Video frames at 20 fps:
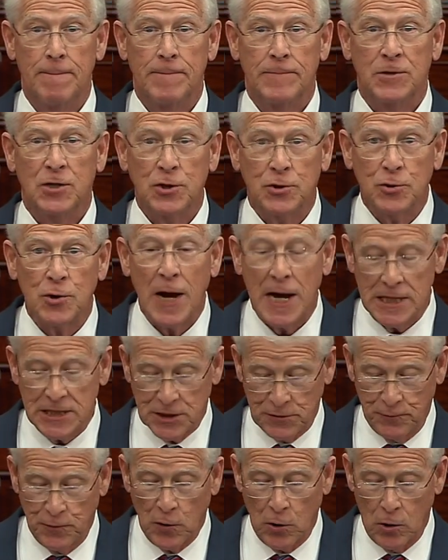to
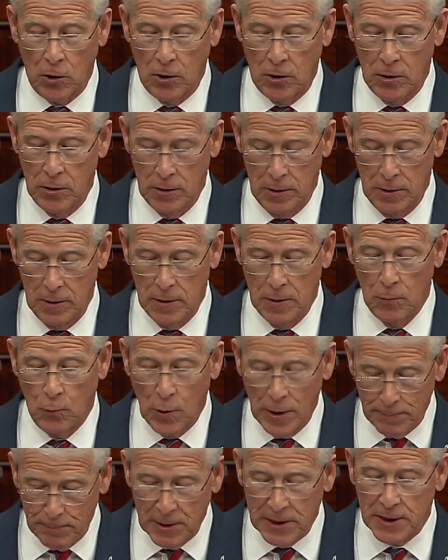transfer
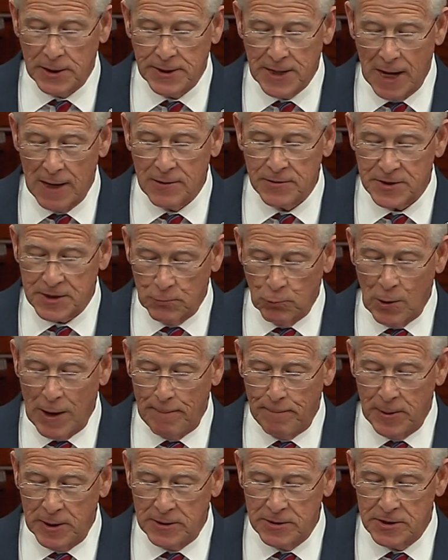$1 billion in
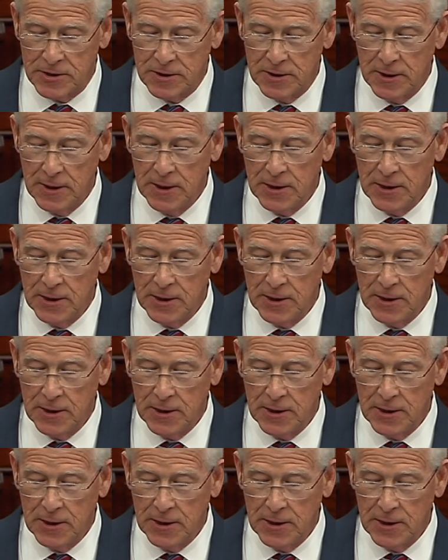weapons